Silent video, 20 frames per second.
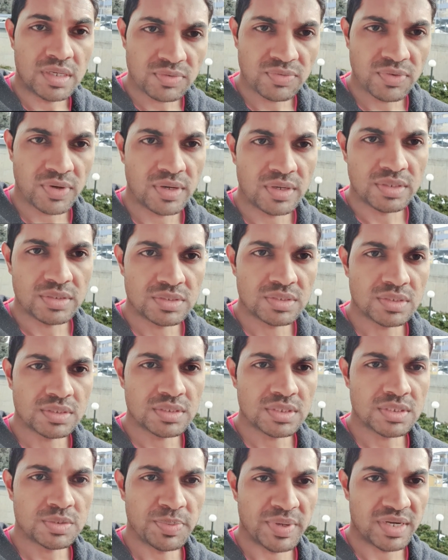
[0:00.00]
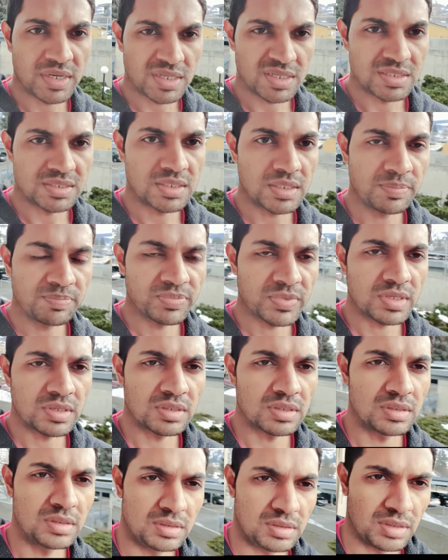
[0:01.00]
furnitures is pretty easy.
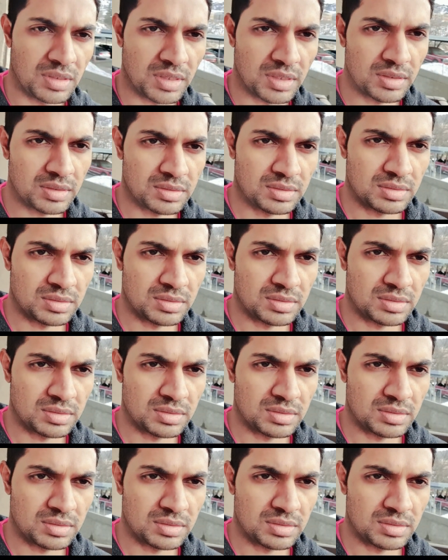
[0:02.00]
If